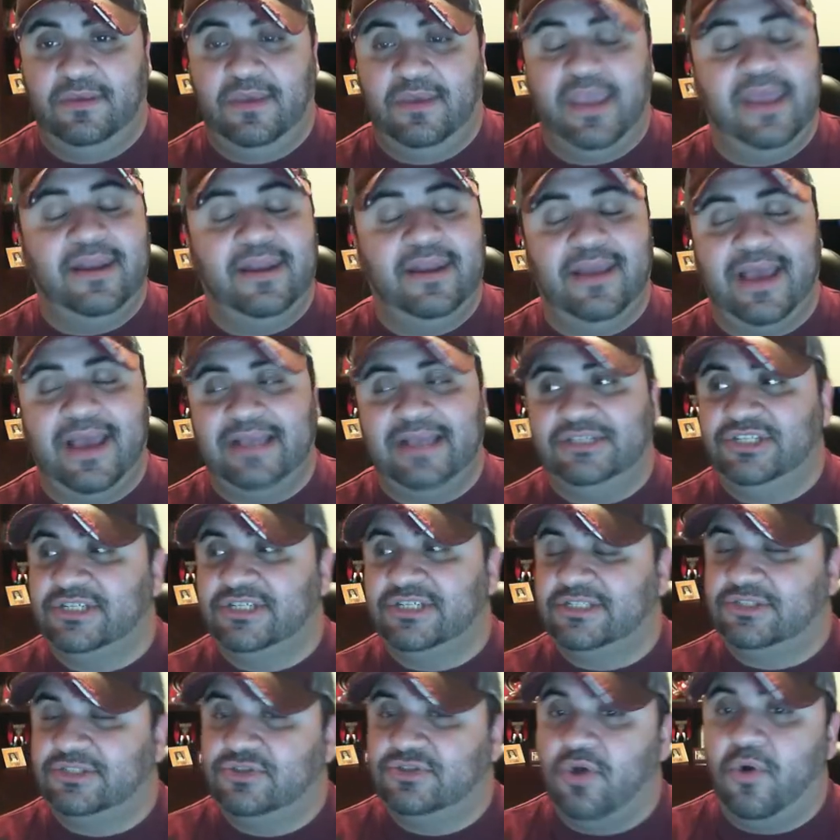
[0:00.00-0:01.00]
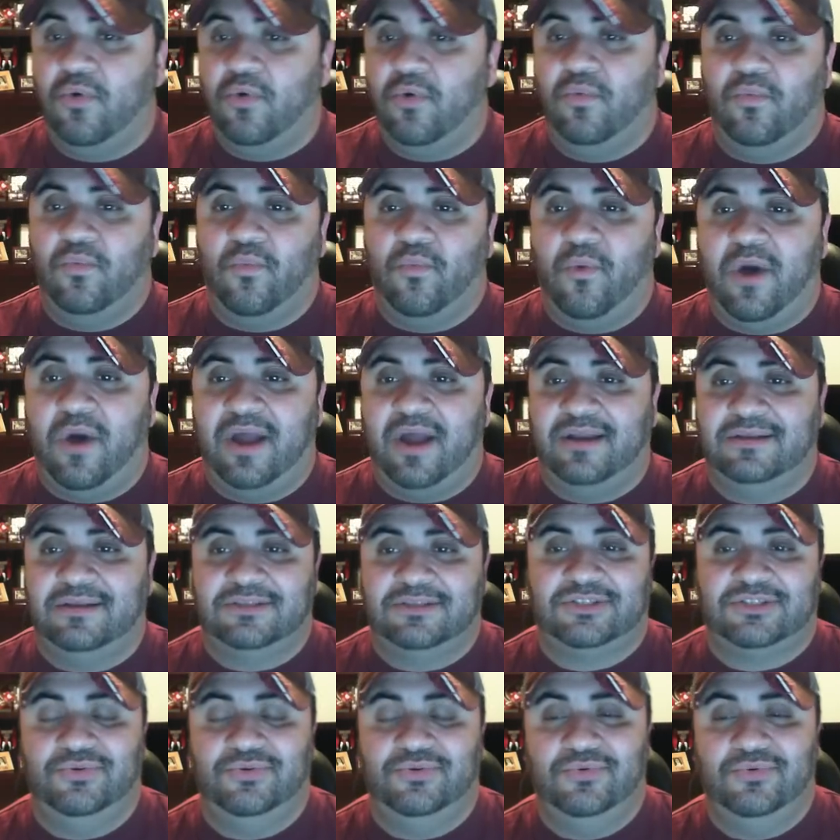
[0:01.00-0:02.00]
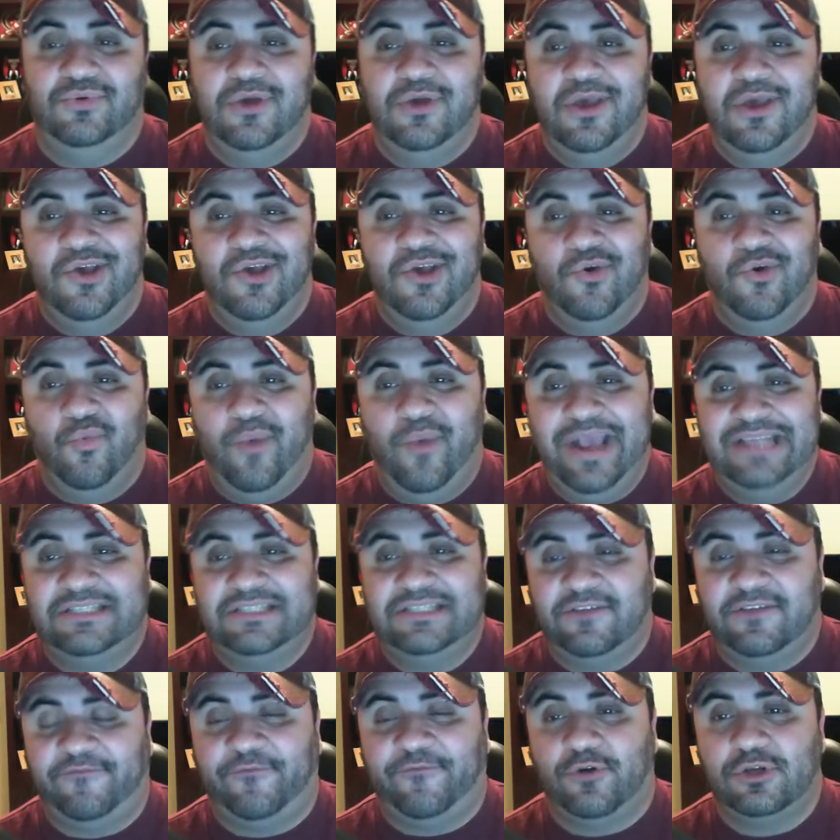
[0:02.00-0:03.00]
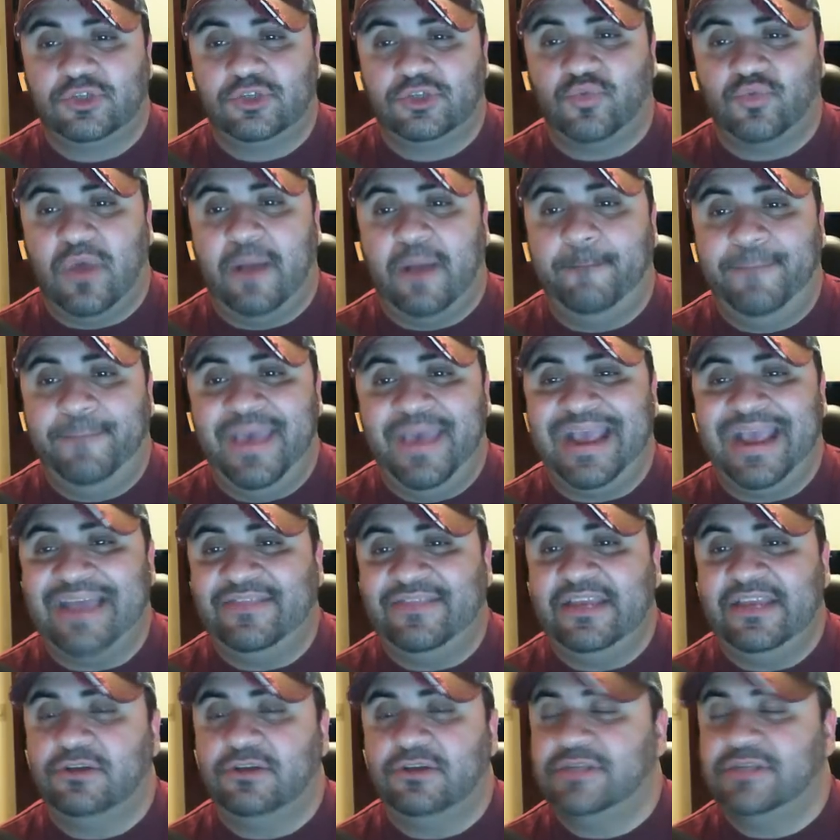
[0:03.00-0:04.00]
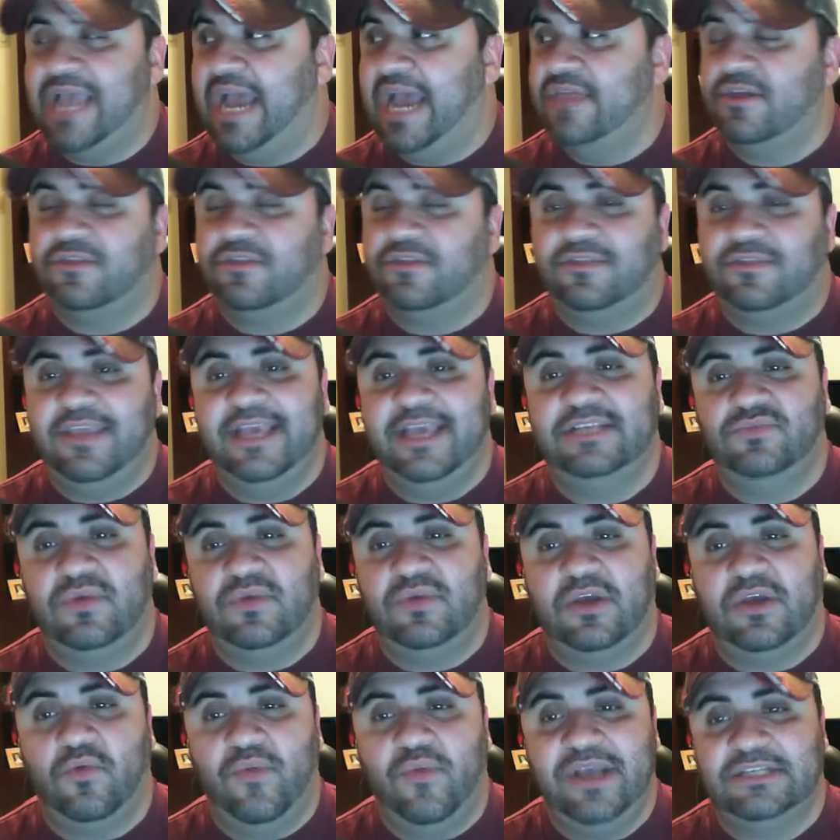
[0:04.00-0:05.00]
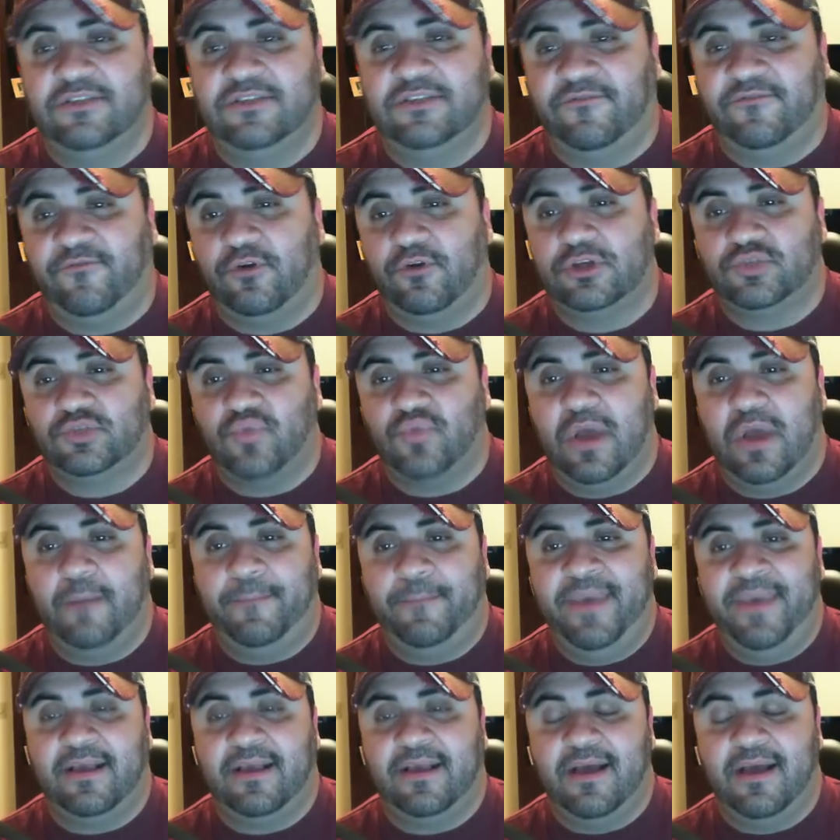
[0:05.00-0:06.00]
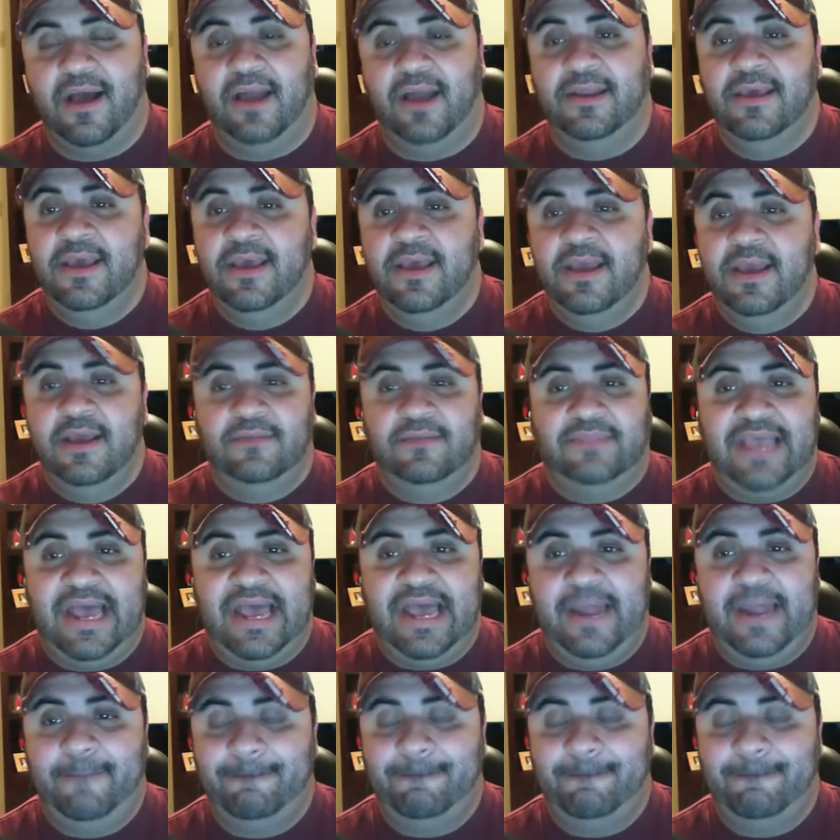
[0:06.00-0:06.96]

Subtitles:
And I just don't want to waste a first-round pick. I think there's other things we can waste a first-round pick on that